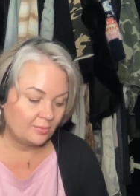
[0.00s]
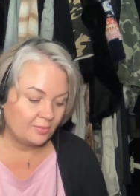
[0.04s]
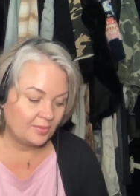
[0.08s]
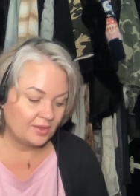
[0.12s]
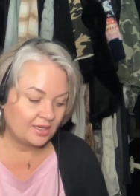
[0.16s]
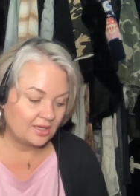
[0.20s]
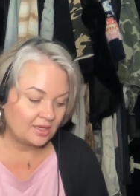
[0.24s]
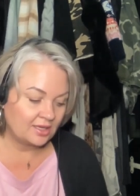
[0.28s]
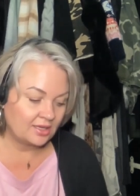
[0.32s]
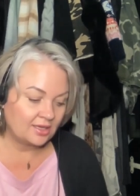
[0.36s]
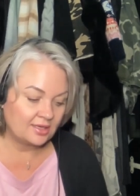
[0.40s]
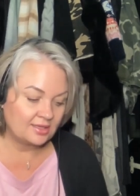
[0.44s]

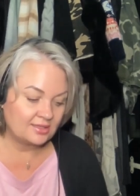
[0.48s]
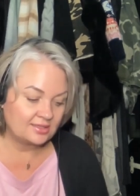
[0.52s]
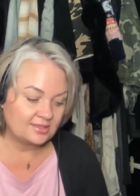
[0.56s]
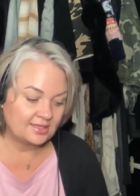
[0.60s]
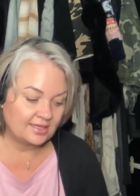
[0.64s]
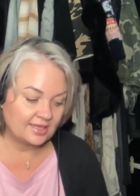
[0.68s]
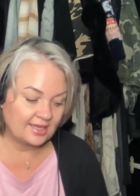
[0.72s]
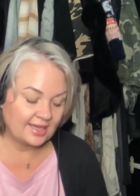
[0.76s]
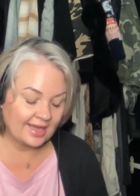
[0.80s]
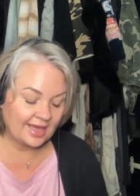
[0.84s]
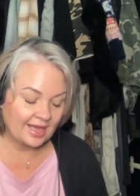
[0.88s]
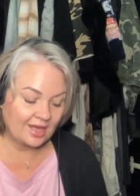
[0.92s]
because
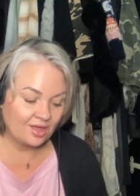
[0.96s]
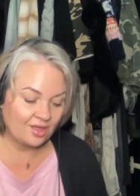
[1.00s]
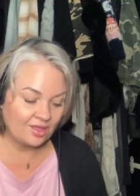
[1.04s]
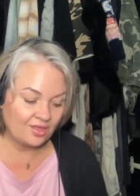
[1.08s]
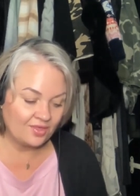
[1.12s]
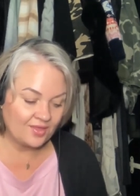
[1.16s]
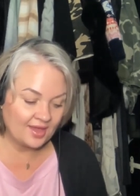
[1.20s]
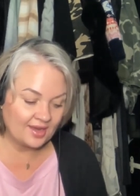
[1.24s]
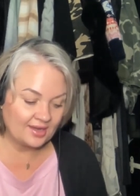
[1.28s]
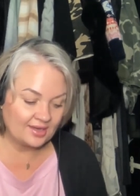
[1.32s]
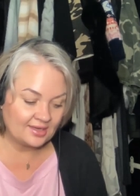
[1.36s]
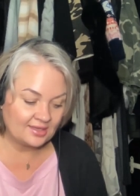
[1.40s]
the
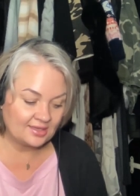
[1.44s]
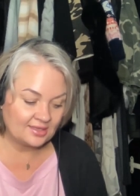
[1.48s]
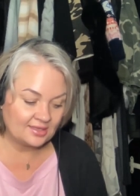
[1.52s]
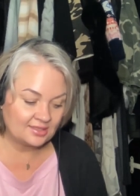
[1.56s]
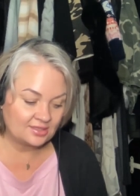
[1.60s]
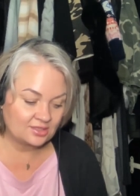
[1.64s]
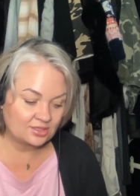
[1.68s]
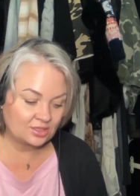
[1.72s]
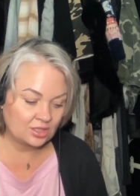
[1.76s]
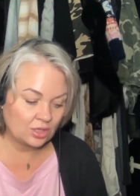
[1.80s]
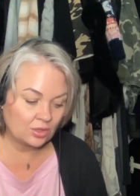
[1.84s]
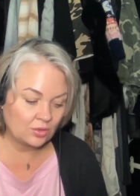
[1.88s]
gal that
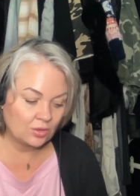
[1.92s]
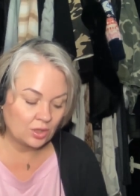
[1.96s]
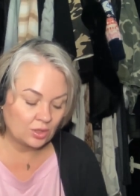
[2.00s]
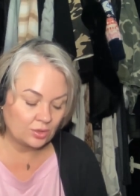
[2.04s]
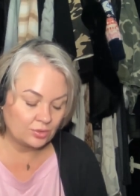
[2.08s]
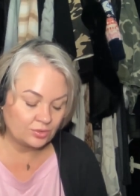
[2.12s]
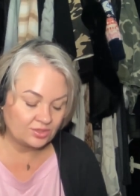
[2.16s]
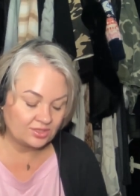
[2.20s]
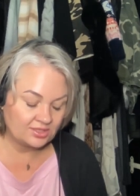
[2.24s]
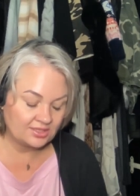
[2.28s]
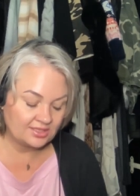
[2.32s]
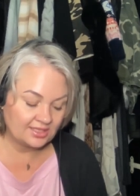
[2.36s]
is
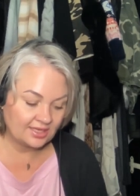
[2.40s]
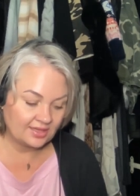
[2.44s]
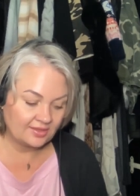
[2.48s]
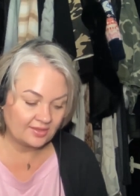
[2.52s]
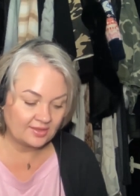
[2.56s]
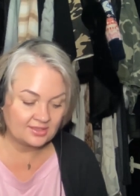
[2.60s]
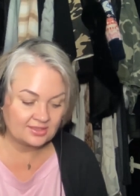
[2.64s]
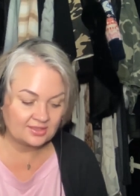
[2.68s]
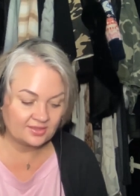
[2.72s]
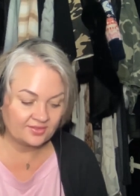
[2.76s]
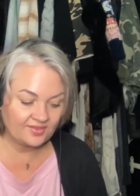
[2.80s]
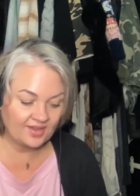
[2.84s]
co-hosting
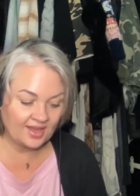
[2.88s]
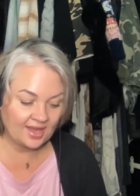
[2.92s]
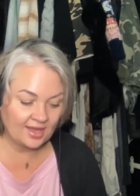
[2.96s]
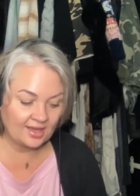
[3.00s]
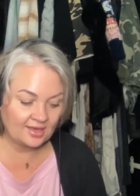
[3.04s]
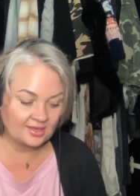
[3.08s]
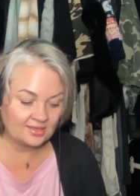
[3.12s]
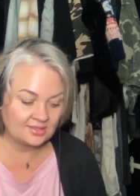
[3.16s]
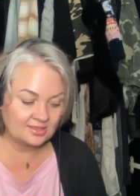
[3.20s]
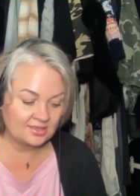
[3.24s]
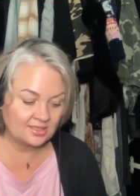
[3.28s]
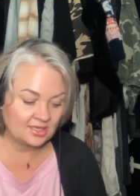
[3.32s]
this
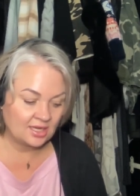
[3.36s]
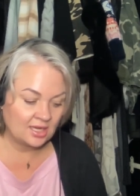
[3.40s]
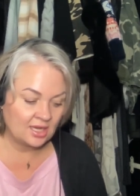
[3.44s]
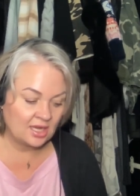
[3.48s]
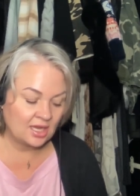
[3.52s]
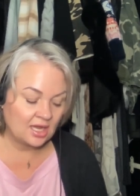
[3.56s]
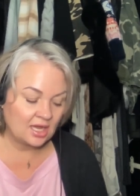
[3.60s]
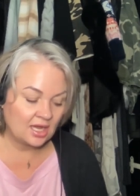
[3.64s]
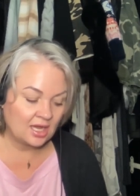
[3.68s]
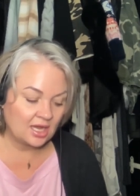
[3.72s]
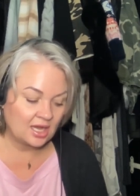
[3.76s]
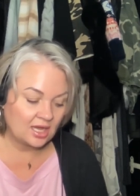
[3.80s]
event,
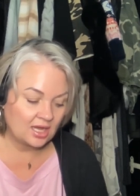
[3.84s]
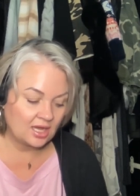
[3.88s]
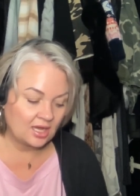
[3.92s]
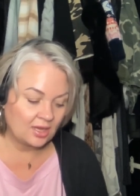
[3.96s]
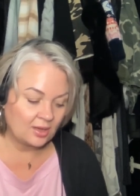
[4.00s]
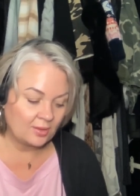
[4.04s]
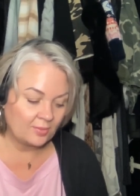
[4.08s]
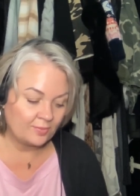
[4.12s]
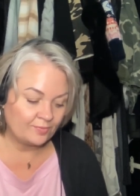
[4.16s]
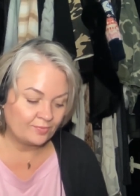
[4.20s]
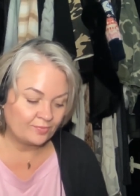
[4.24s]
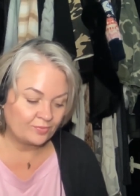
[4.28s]

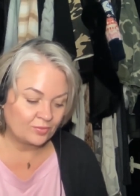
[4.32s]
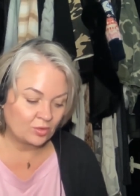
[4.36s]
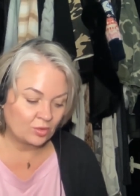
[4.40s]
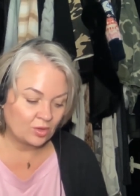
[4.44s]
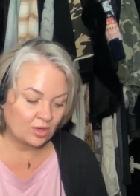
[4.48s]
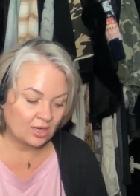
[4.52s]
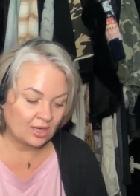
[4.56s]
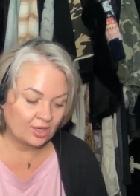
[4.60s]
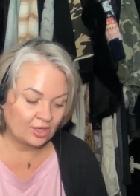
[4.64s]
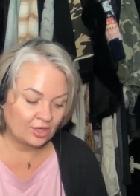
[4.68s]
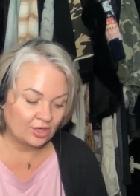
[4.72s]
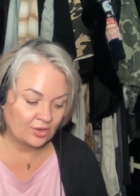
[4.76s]

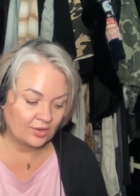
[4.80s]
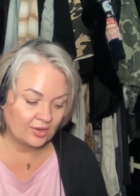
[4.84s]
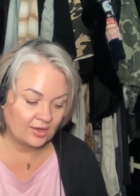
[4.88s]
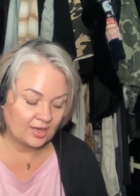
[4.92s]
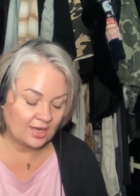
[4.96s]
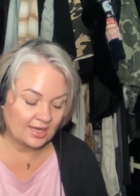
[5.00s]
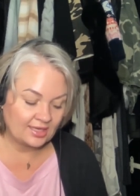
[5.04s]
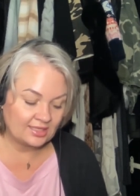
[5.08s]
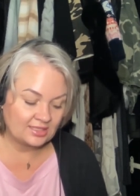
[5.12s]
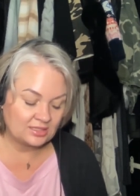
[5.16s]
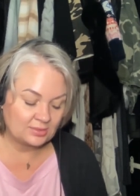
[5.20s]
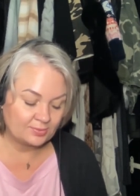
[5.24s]
her
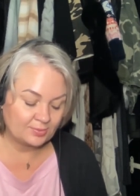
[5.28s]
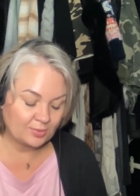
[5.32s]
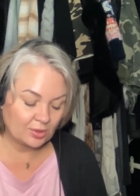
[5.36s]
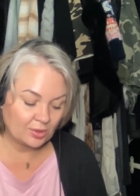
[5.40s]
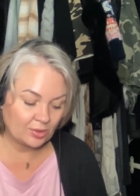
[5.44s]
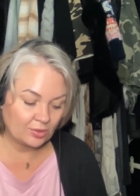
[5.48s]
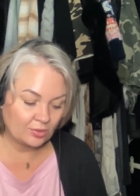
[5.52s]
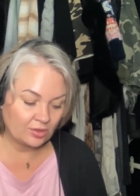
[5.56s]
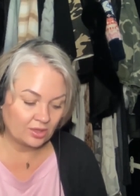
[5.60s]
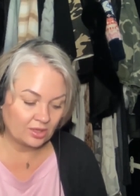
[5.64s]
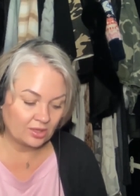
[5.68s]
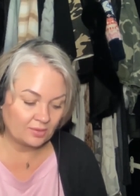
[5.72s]
and I
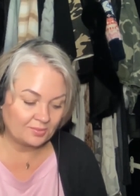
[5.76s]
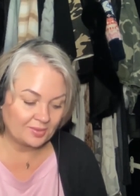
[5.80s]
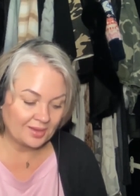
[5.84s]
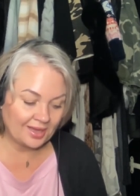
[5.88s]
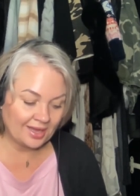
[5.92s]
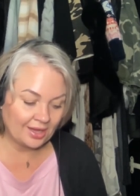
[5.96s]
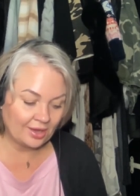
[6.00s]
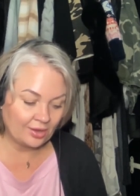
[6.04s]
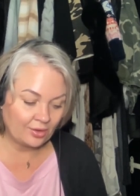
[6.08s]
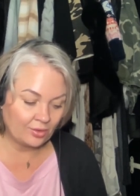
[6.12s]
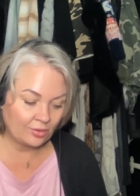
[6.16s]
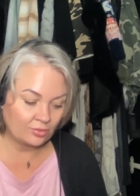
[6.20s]
spoke
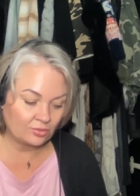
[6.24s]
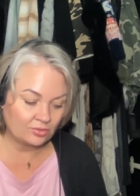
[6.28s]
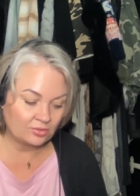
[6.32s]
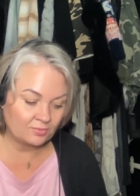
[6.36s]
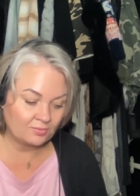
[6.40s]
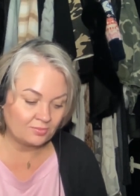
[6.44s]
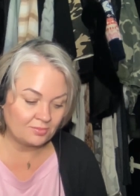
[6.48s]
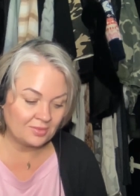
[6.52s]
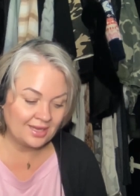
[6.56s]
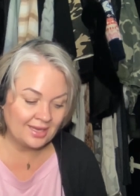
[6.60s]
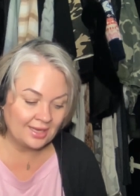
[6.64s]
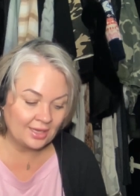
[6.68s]
about
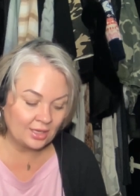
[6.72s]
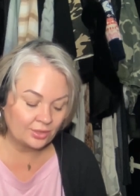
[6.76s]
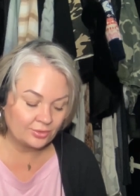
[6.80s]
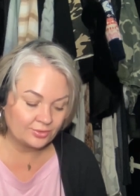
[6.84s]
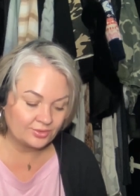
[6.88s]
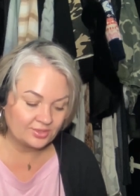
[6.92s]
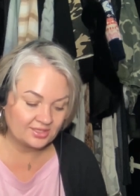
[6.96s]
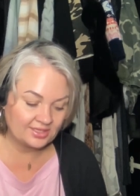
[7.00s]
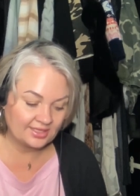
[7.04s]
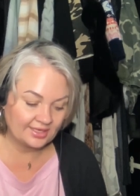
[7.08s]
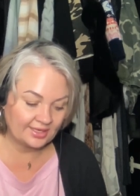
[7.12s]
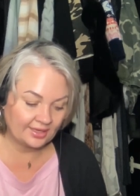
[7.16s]
me
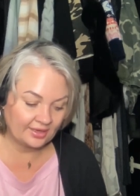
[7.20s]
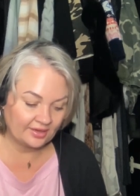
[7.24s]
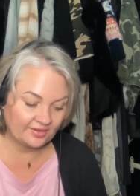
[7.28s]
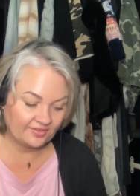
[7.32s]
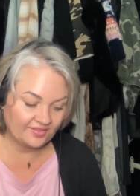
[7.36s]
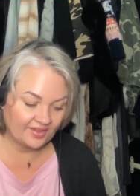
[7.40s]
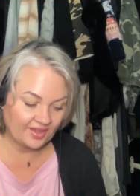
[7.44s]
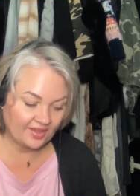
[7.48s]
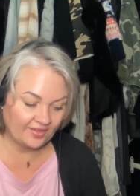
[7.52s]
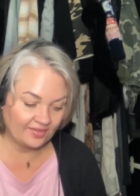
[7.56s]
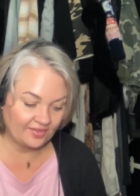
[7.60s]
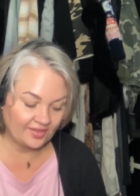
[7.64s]
hosting an
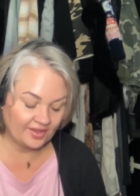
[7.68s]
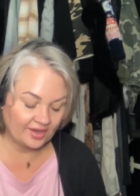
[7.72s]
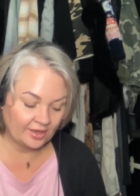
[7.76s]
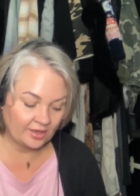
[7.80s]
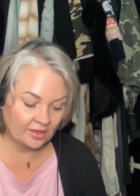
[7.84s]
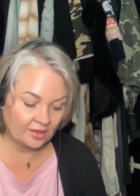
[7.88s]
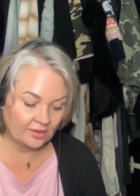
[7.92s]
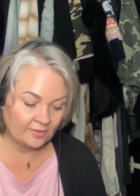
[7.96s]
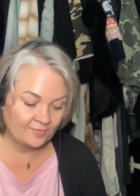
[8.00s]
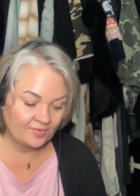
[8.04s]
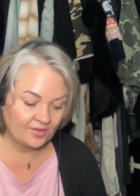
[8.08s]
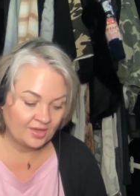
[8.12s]
event
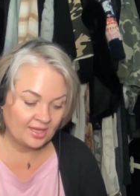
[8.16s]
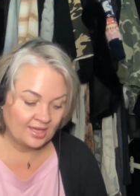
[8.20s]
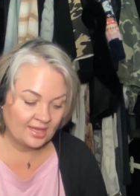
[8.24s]
there.